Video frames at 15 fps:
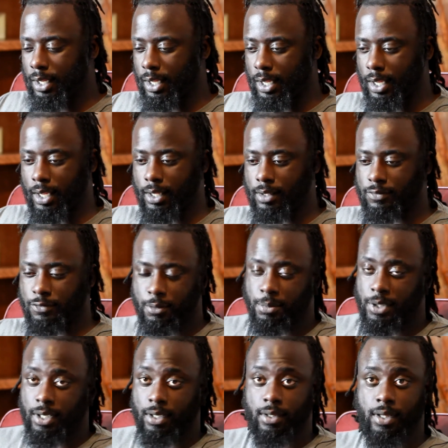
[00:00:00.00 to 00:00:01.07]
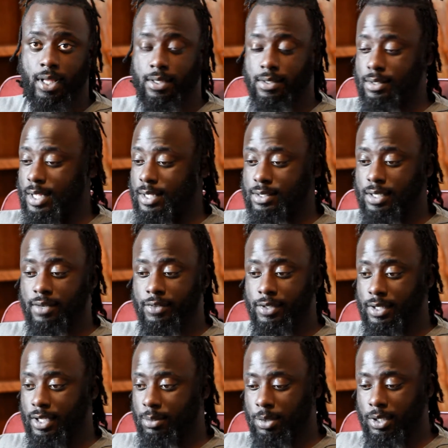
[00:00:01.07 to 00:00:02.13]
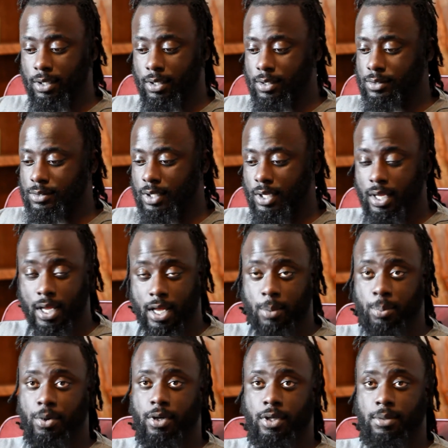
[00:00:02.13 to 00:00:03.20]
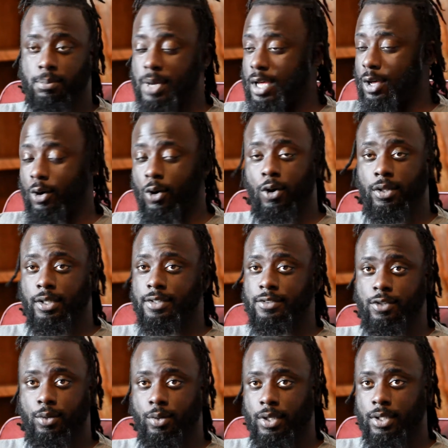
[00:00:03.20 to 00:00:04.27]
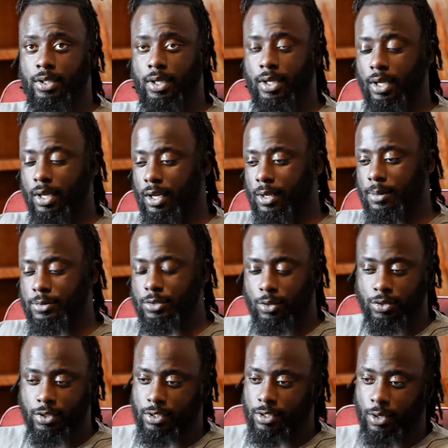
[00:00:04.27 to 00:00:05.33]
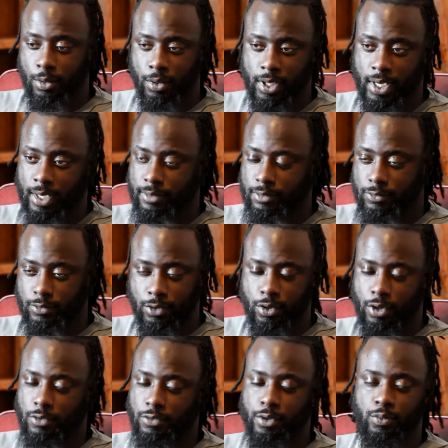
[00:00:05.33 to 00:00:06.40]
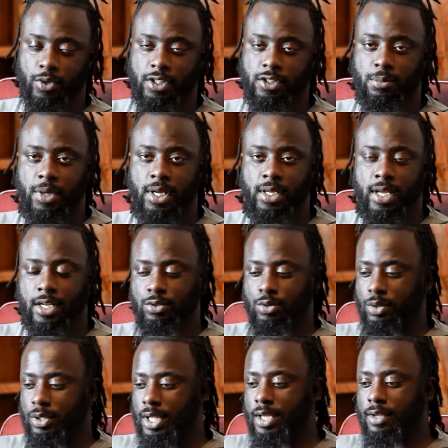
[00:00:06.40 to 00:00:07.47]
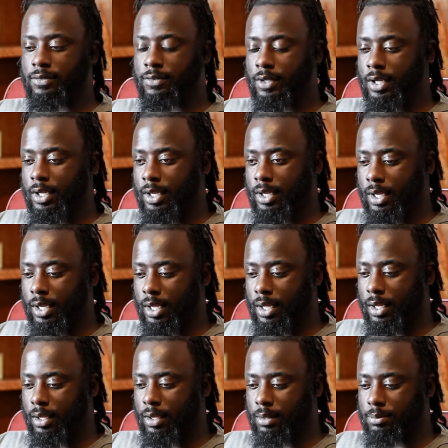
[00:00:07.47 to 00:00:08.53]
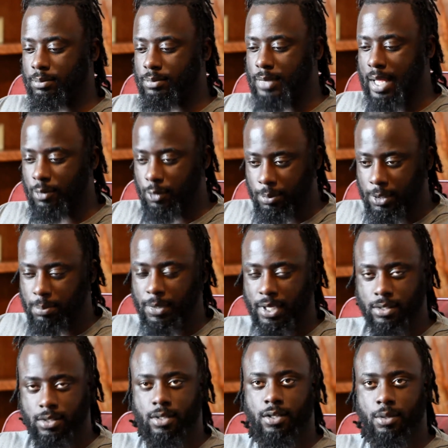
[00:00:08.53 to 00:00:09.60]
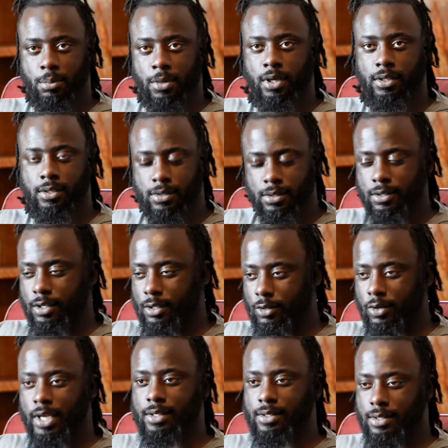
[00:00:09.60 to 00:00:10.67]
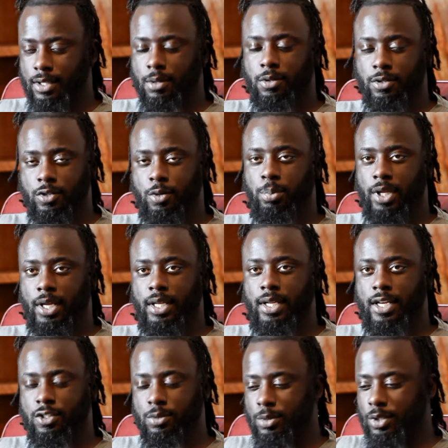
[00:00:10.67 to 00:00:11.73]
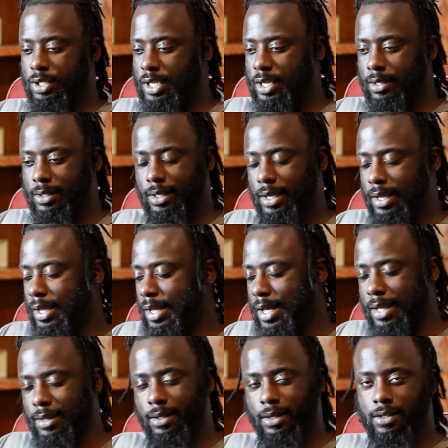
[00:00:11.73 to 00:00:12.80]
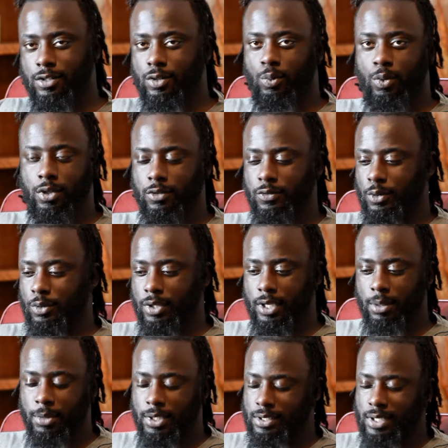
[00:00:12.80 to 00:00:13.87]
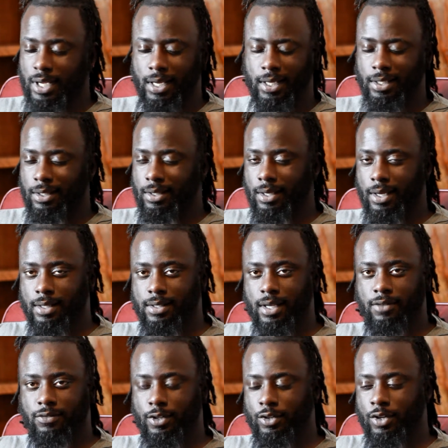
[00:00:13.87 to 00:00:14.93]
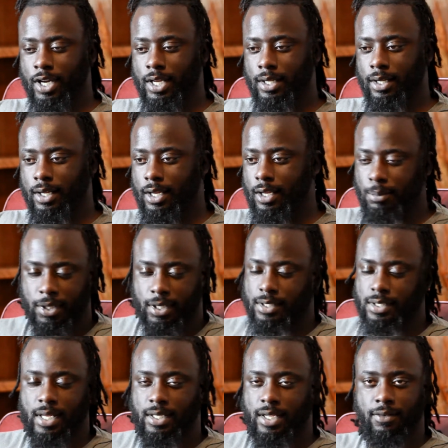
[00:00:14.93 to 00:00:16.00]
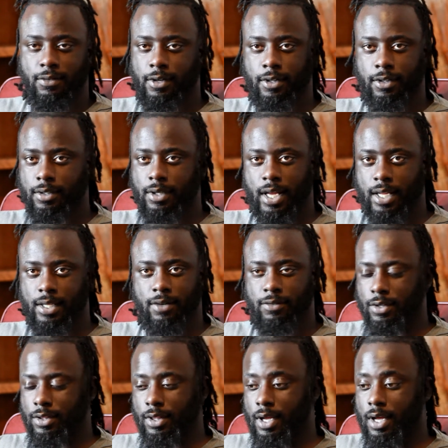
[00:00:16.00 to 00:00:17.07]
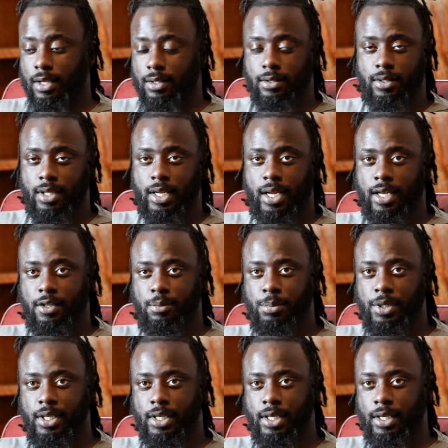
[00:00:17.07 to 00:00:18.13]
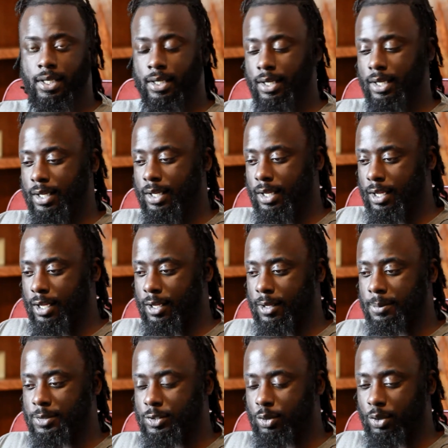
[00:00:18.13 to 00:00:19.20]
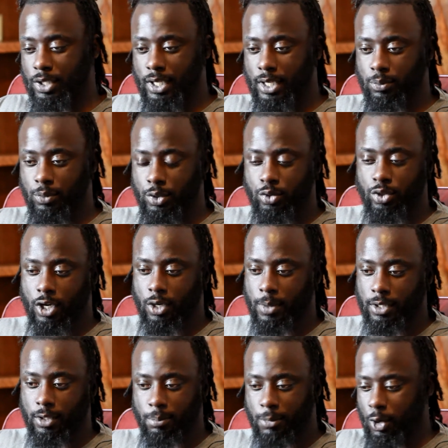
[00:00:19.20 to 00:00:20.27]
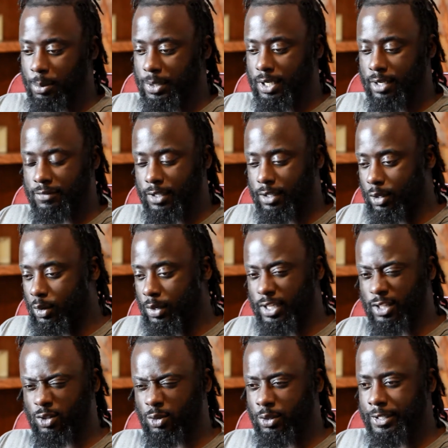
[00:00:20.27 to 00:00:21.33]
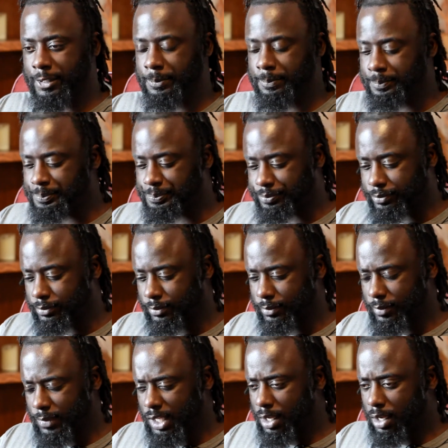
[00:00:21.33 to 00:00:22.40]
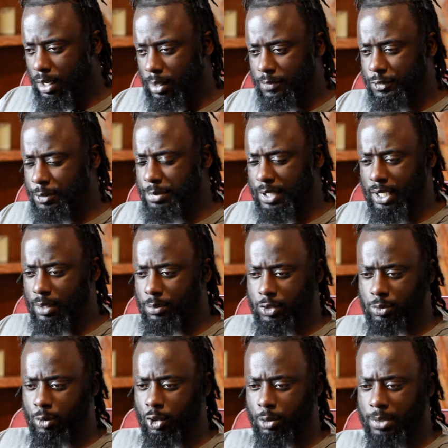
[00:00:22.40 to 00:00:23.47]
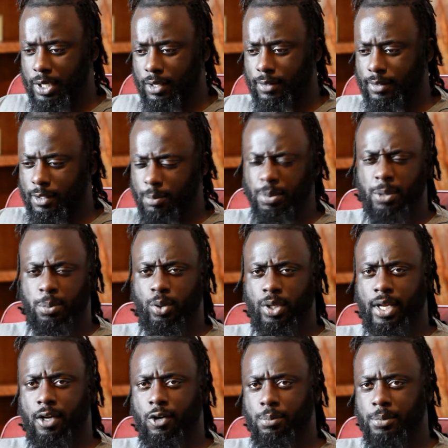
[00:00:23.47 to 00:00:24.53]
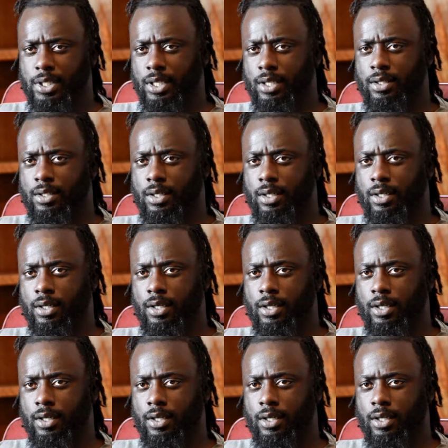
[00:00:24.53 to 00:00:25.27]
and for me, that's everything, because I put my all into it. So to know that, you know, for the rest of my natural life, I will be mentioned amongst the greats to play in Ashtabula County, I think it's a wonderful thing. But it's not anything I take for granted, because I never thought that I could be here. So again, when you talk about the moment of it, going through it, for me, it was more about the people that helped me get there.